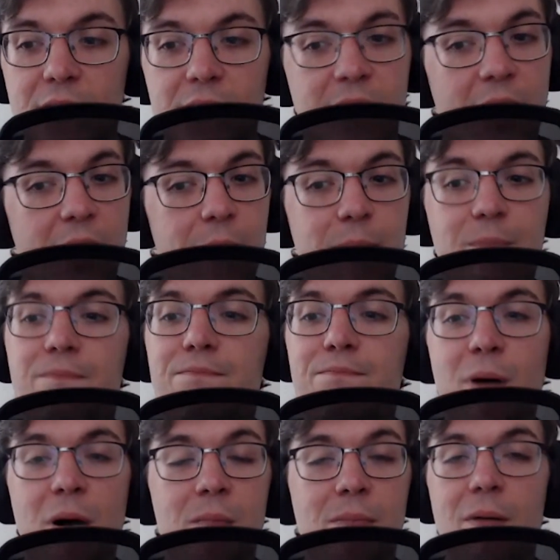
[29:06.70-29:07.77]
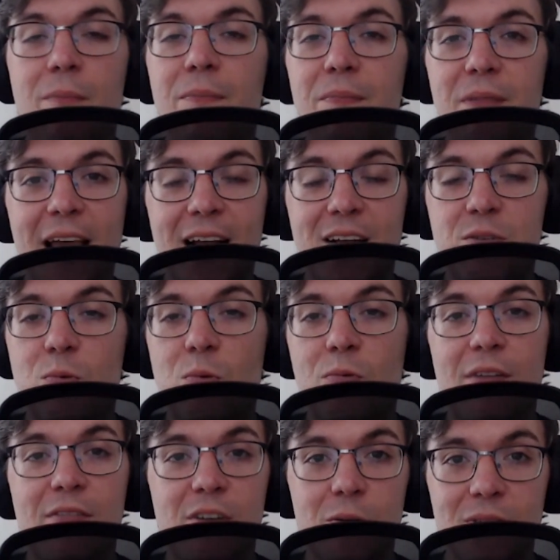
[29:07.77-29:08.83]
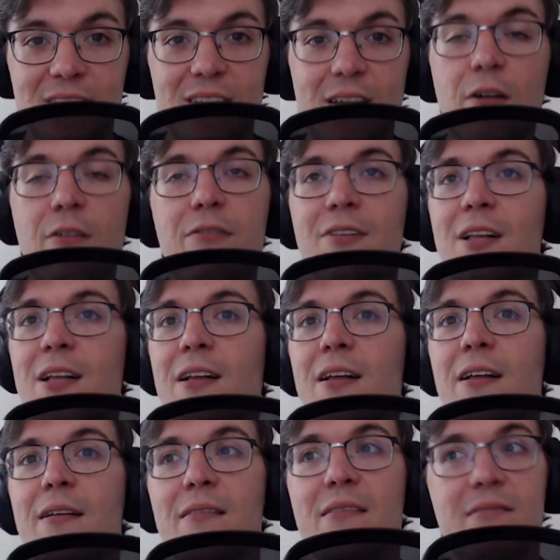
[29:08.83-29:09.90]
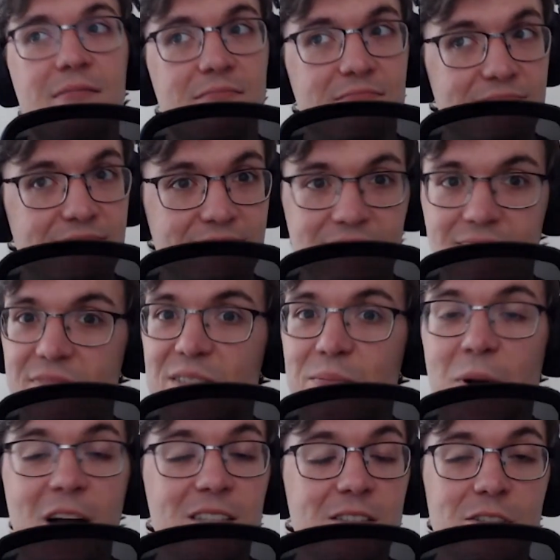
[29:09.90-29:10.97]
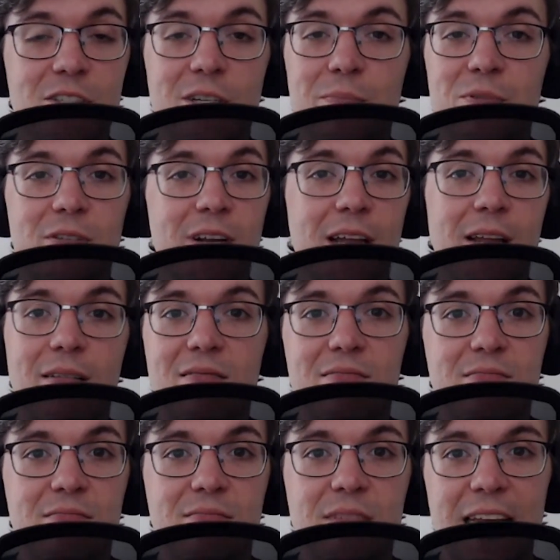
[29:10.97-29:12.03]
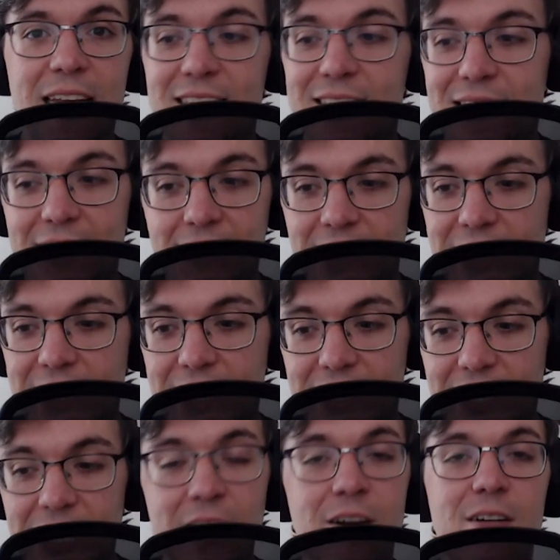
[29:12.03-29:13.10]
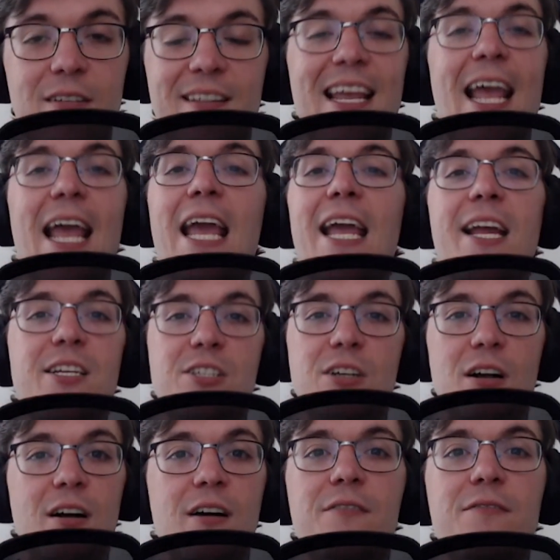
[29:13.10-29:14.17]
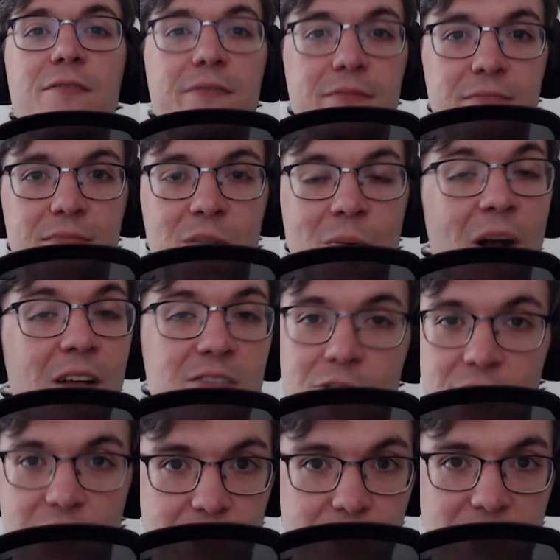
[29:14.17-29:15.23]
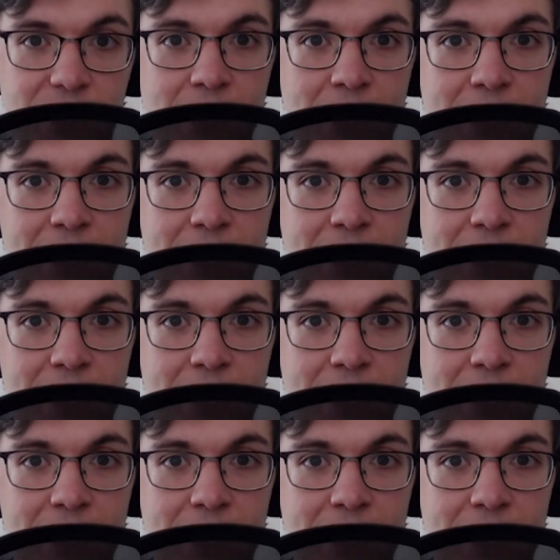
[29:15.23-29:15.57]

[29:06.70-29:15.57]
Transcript: Got to pump up the actual revenue itself. Sponsorships are it. It is the year, the age of sponsorships.